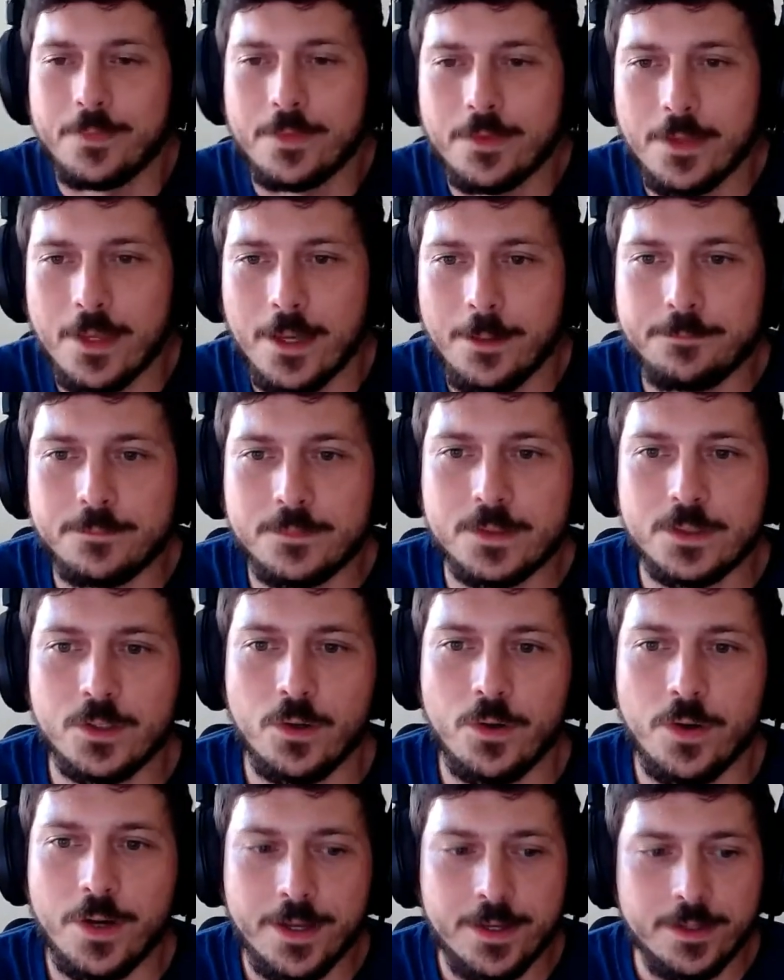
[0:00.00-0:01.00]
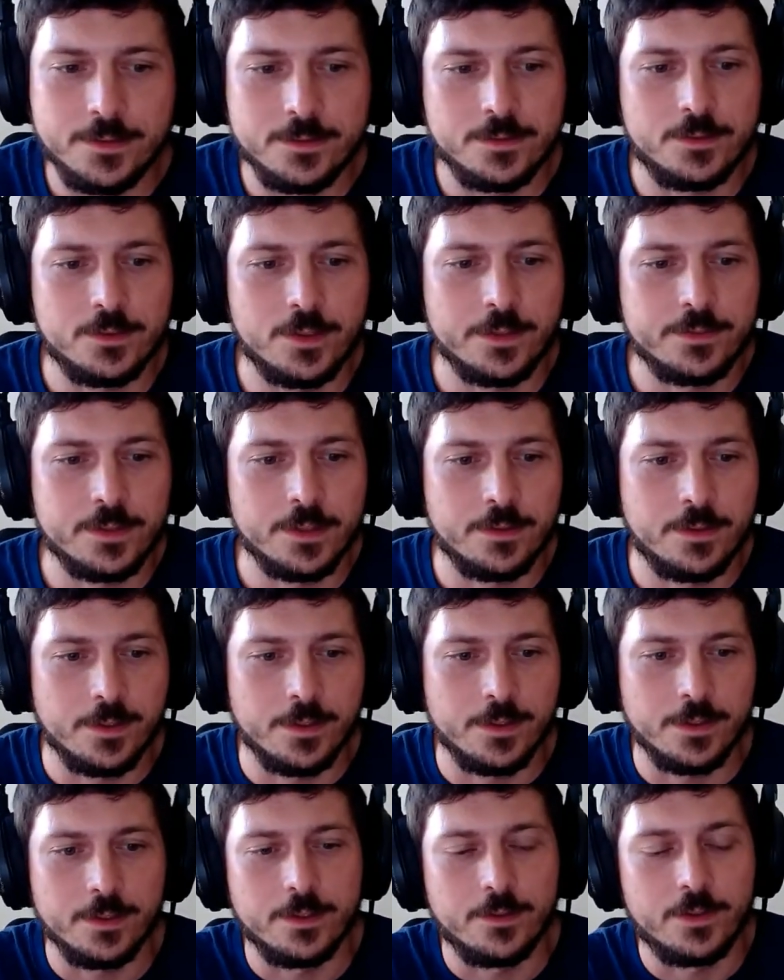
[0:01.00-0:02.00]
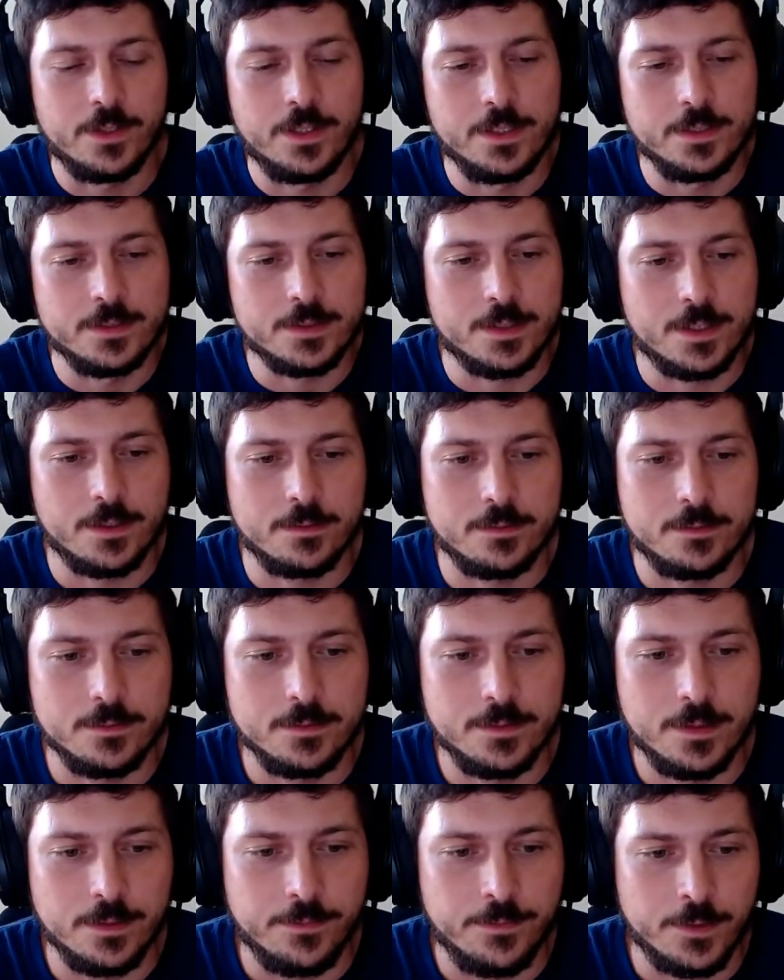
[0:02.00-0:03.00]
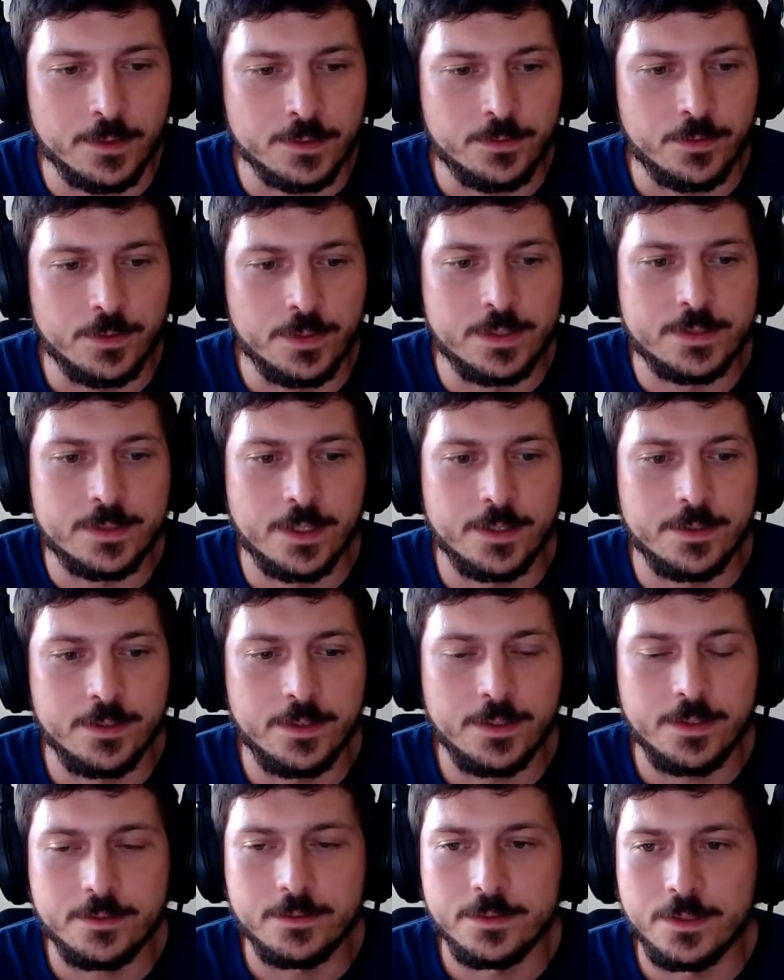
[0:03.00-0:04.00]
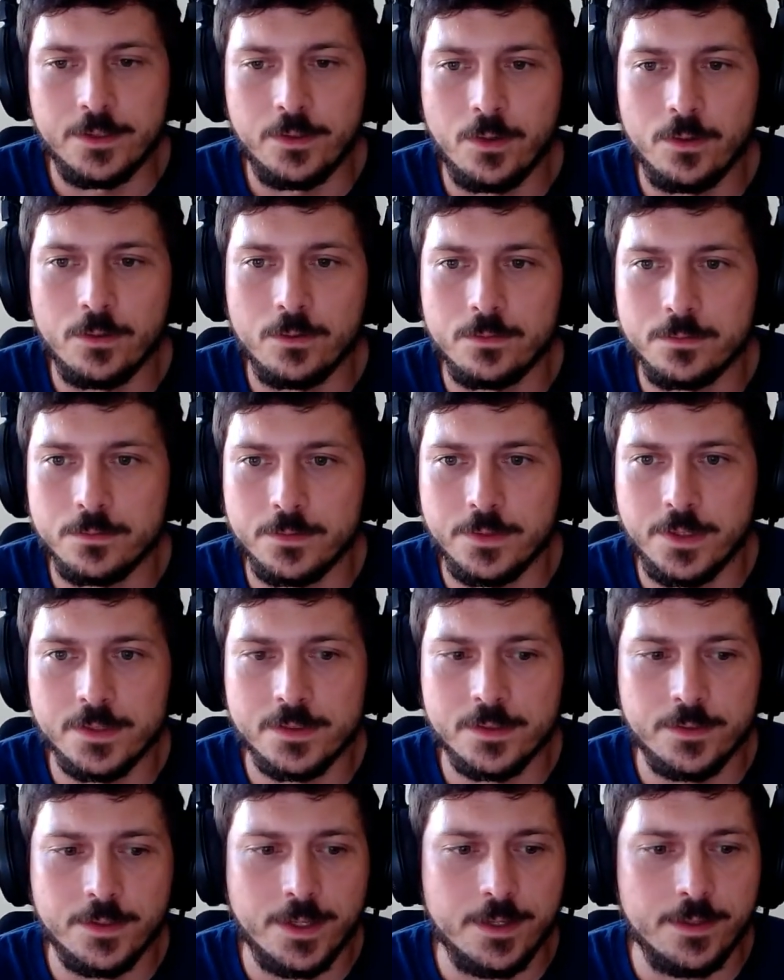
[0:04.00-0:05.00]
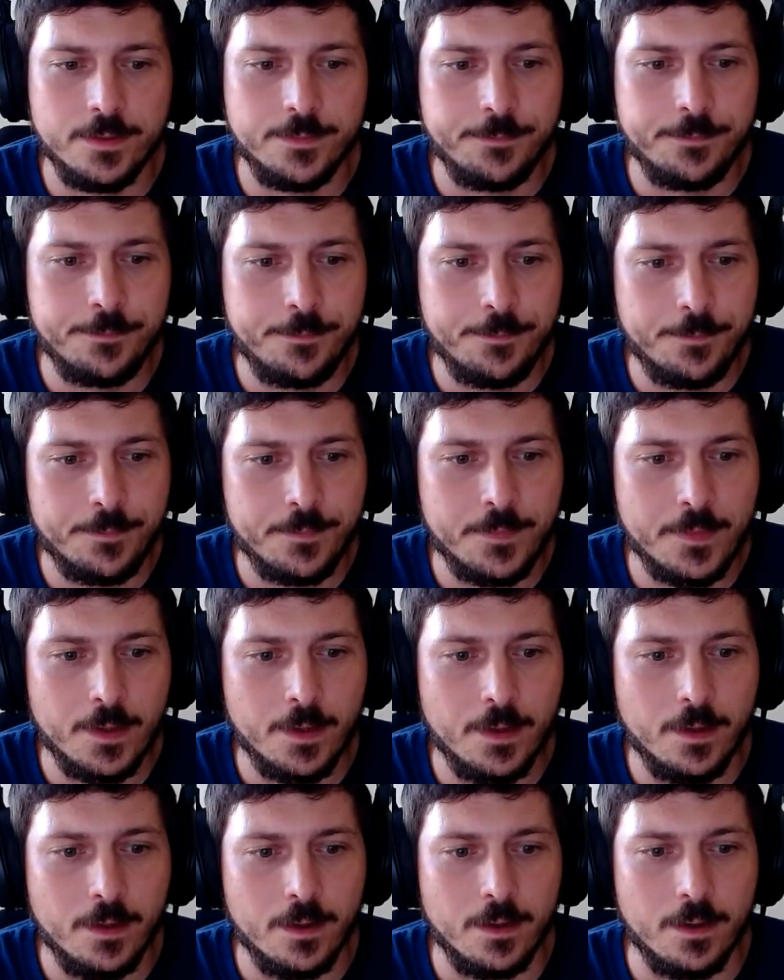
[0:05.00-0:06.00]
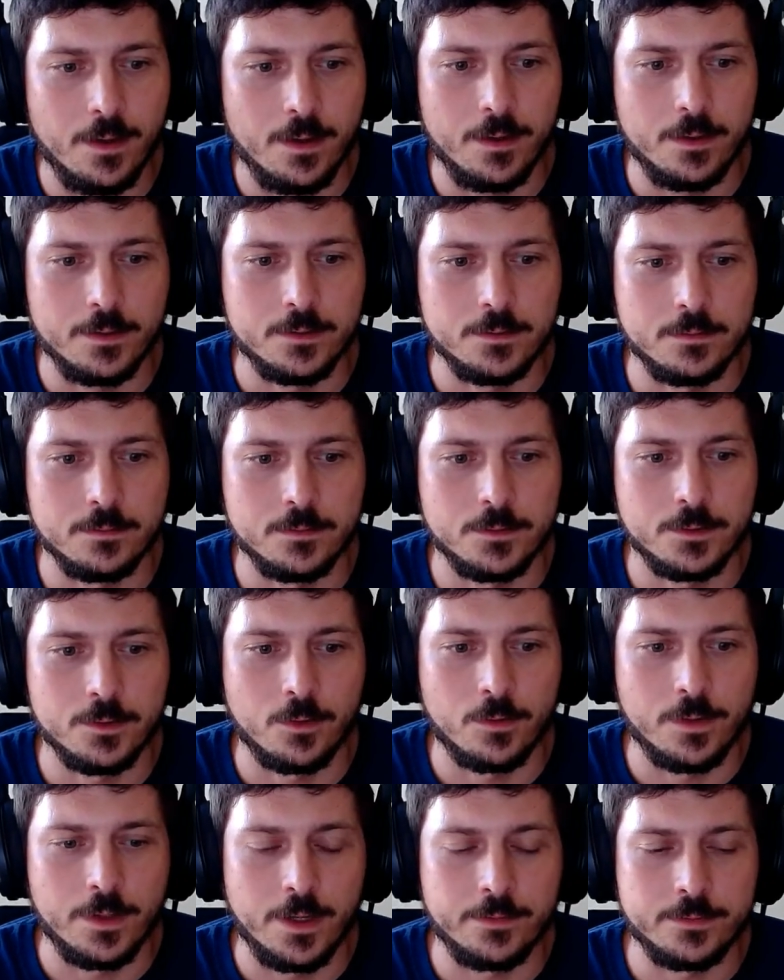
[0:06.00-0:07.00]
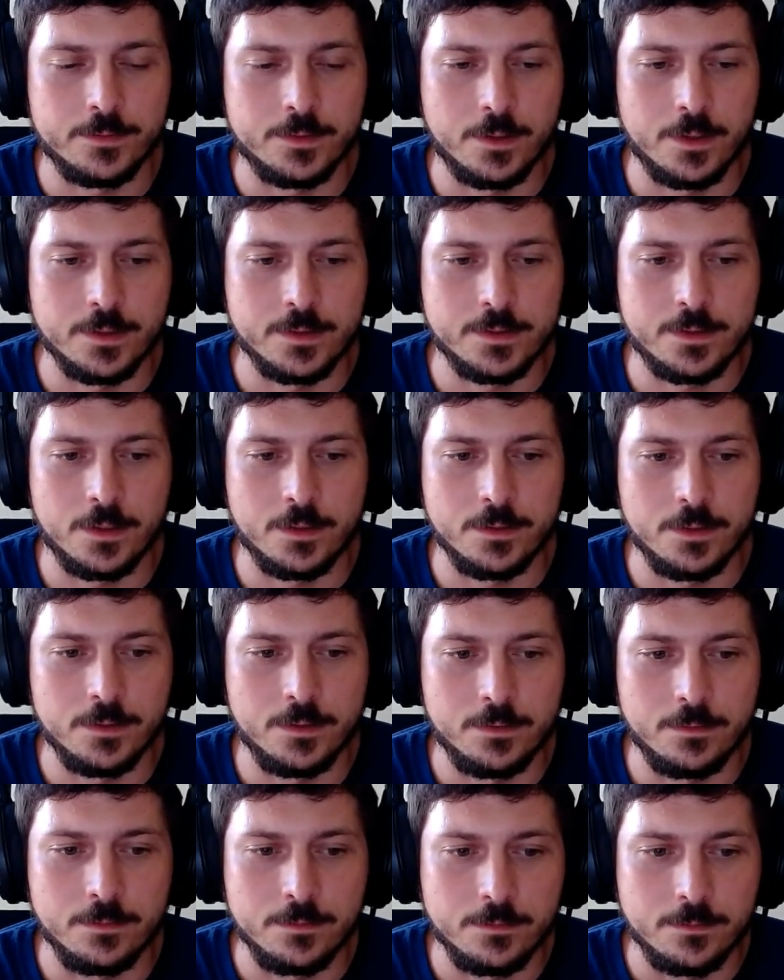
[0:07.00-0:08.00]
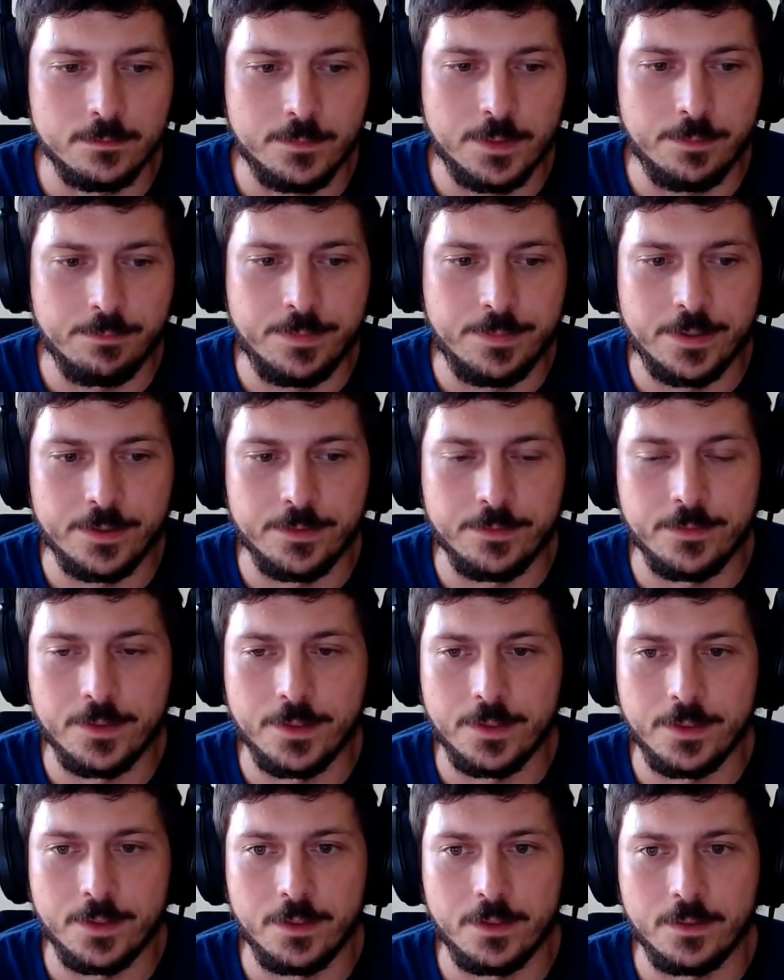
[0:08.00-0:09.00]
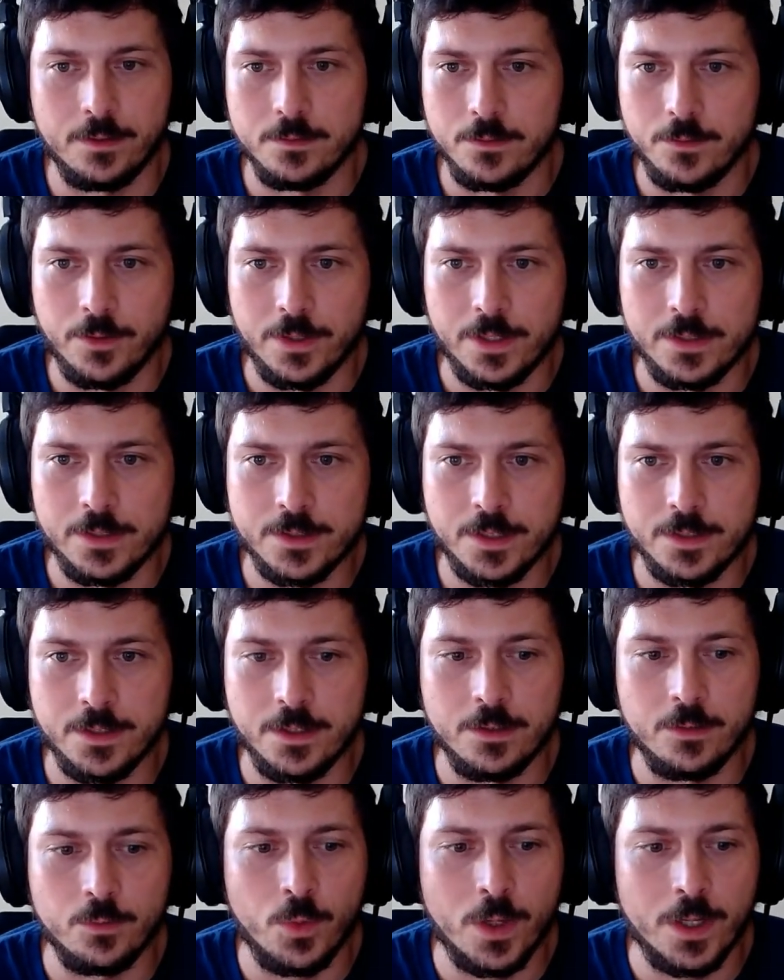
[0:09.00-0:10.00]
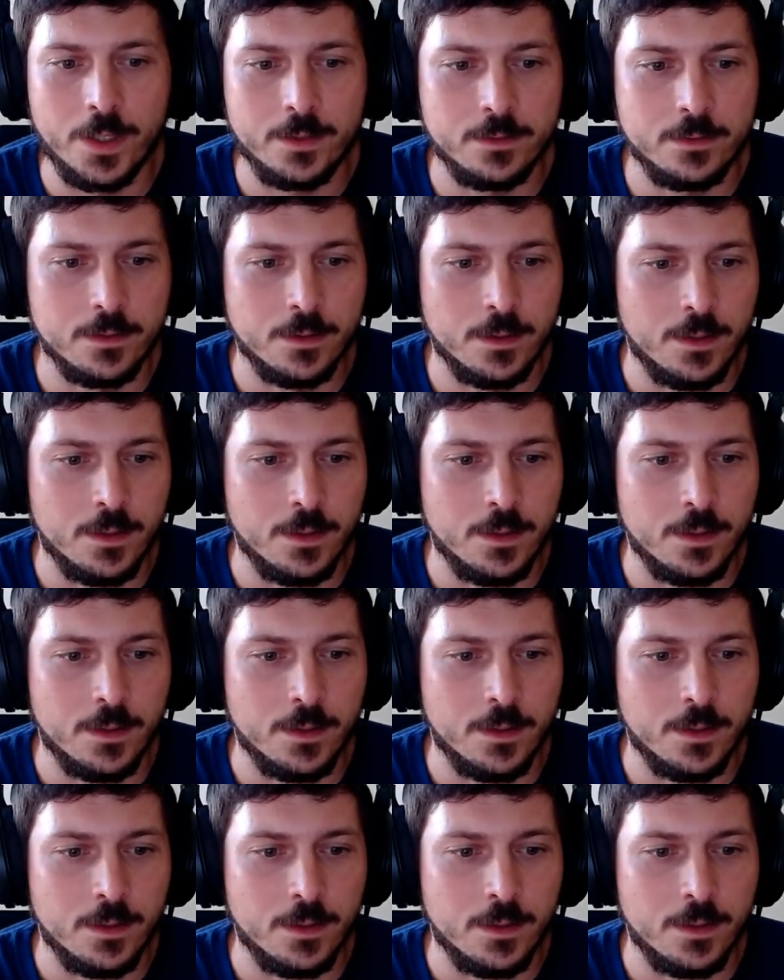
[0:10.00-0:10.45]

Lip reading: Yep. So I drafted the third release candidate zero yesterday, and shortly after I started preparing the release candidate one,